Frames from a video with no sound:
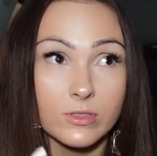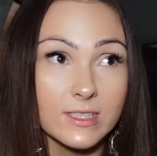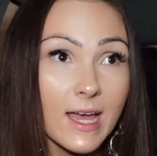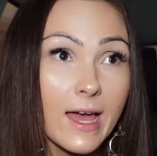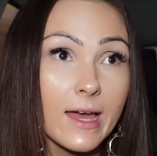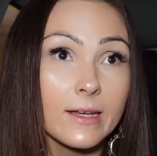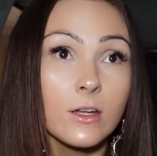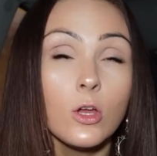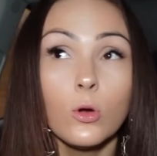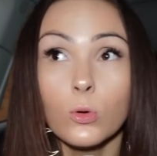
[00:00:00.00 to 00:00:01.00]
sad
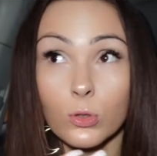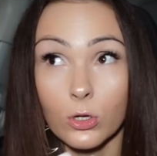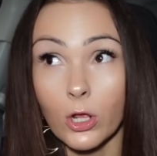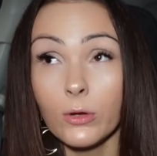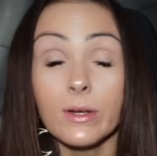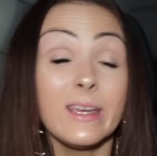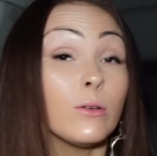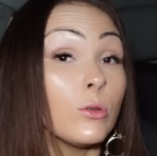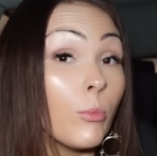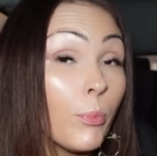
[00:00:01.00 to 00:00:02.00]
or you're lonely
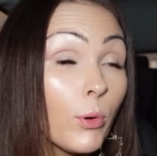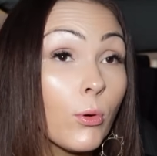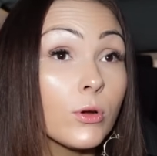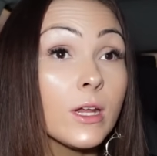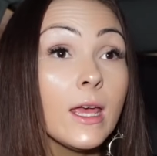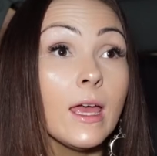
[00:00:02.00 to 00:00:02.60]
or you're bored,